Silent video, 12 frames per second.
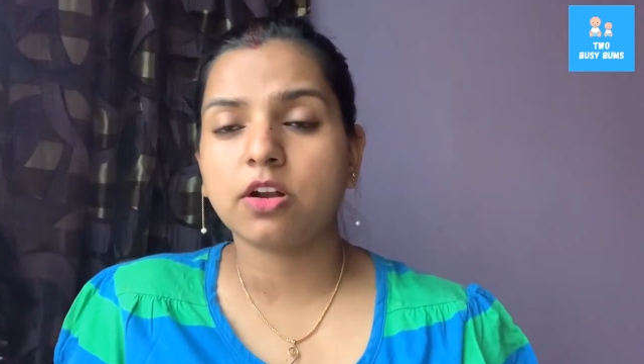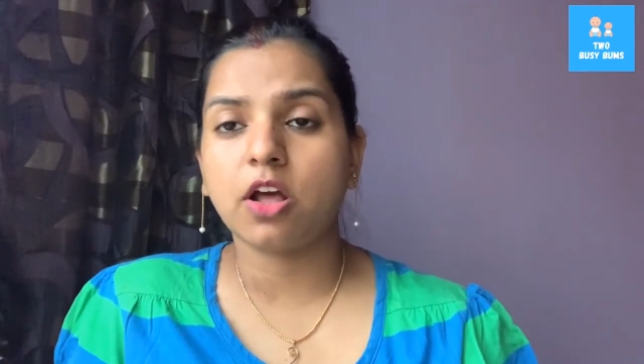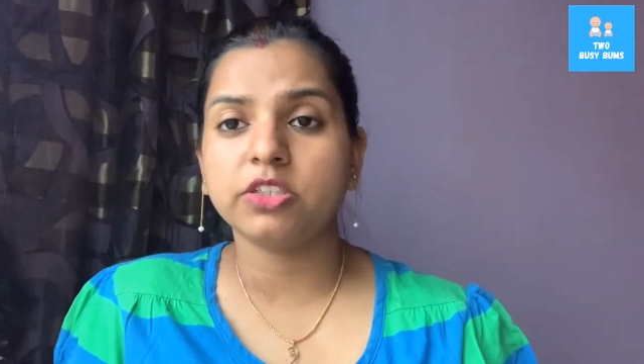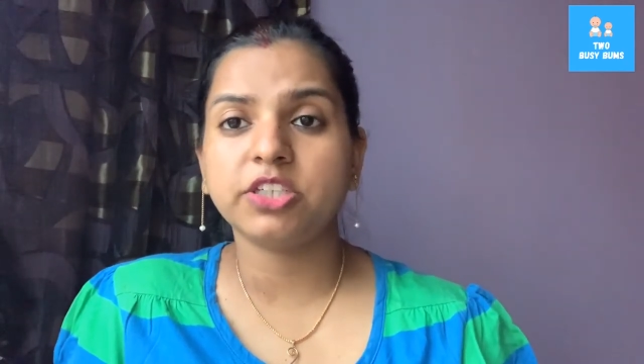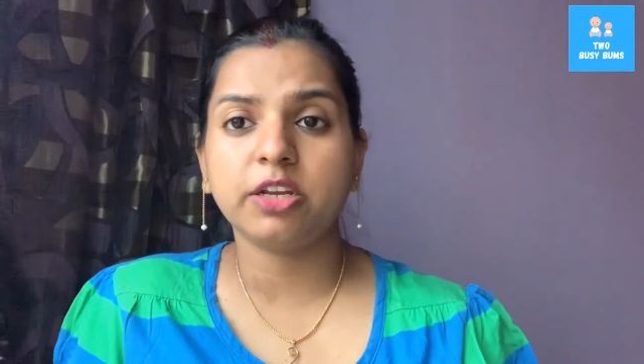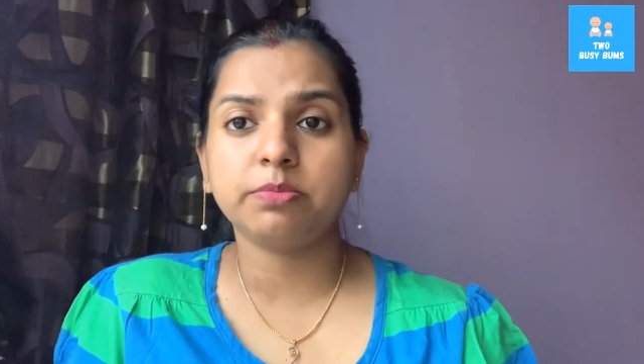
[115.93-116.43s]

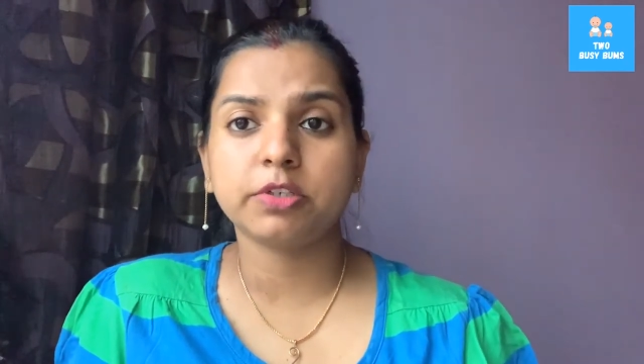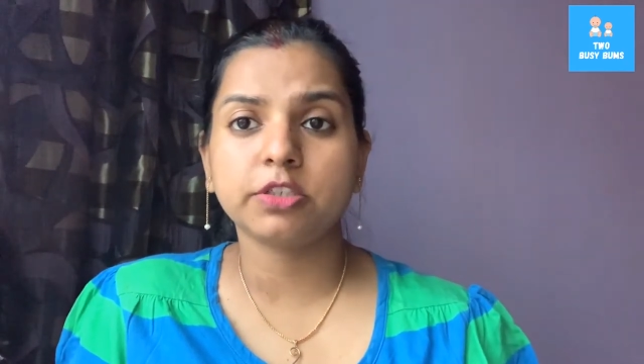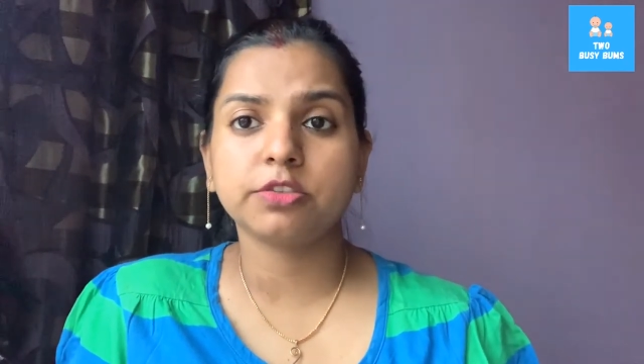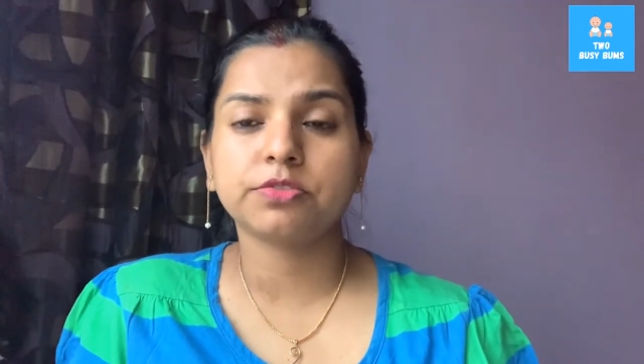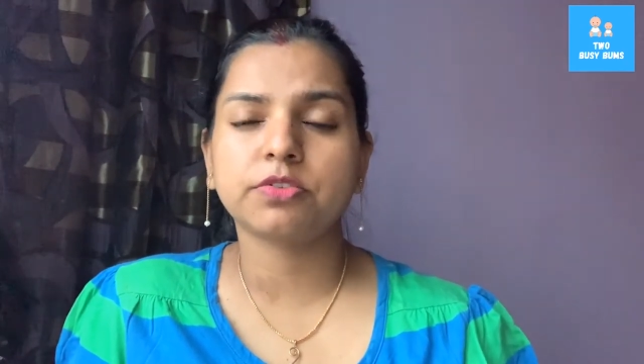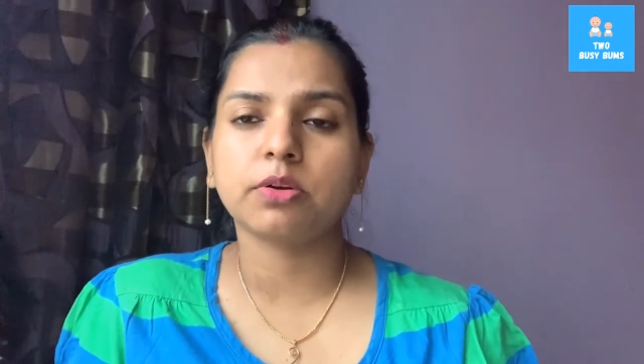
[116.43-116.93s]
cloth
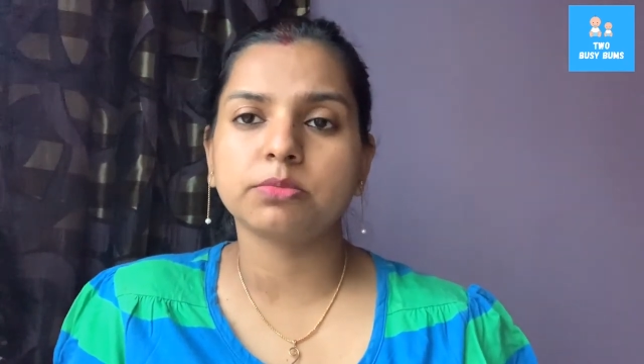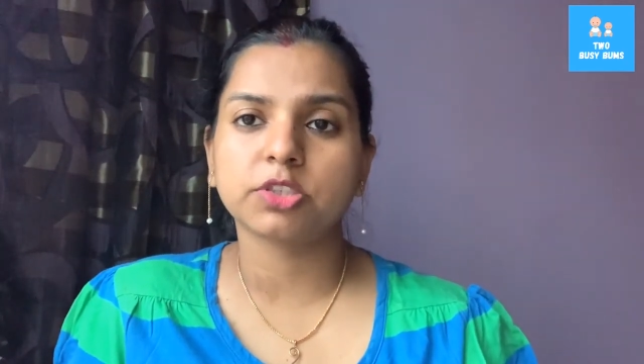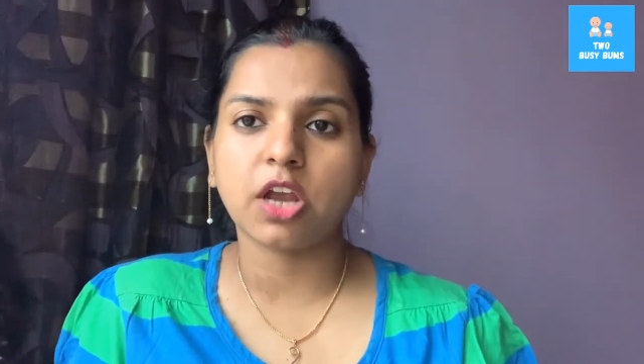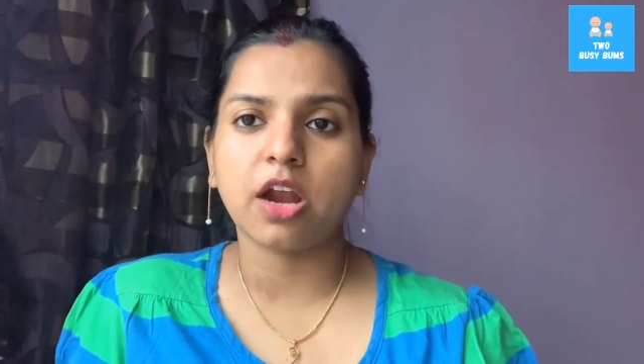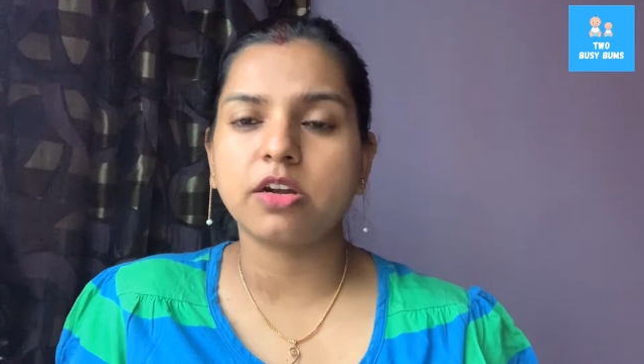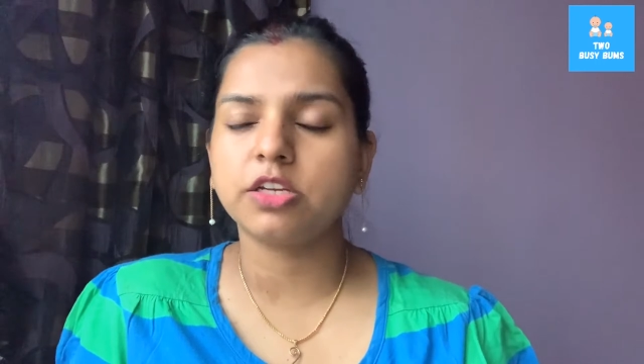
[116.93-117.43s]
diapers from
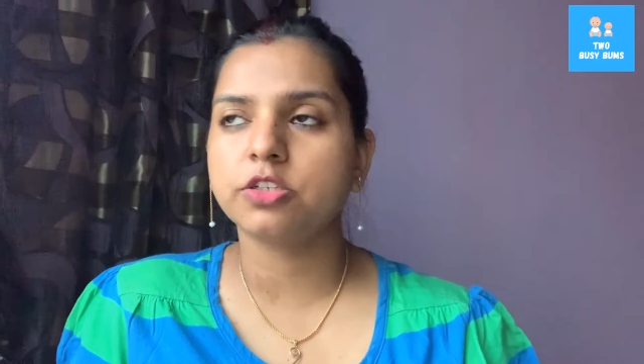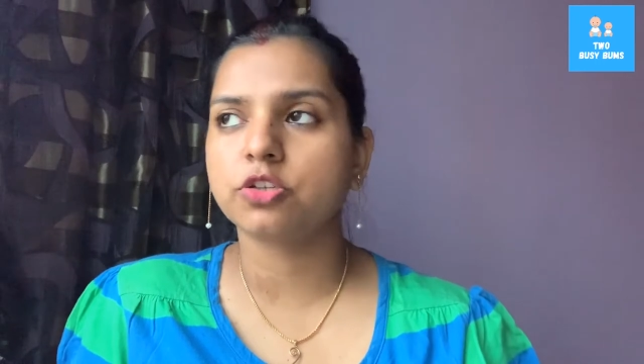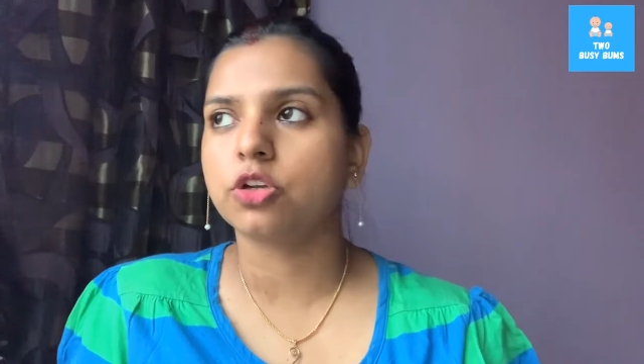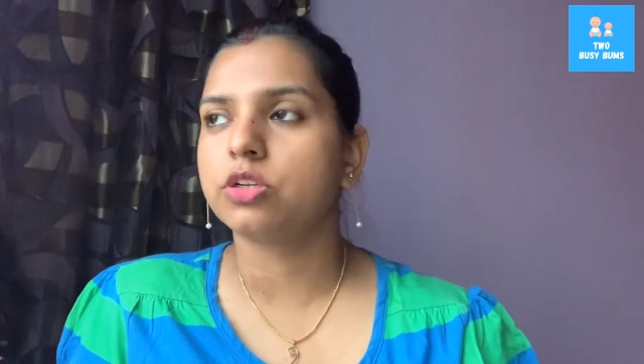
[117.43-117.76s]
saris or